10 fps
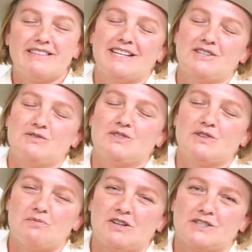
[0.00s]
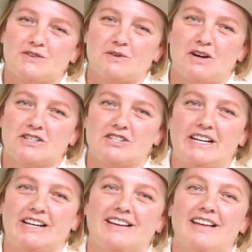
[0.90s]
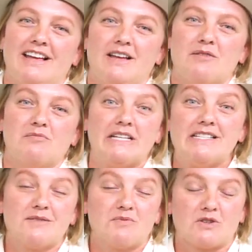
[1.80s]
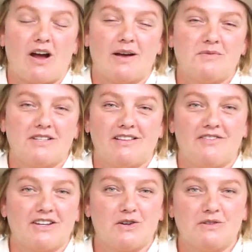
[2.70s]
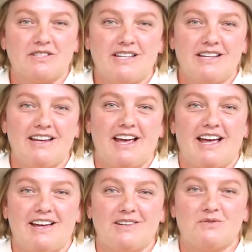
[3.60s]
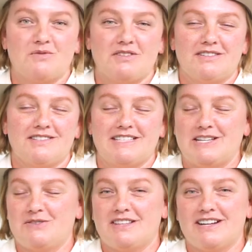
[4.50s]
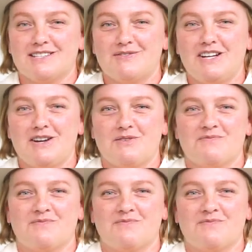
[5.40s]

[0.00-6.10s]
thank you so much for watching. Please subscribe to Living Cozy and we'll see you in the next video.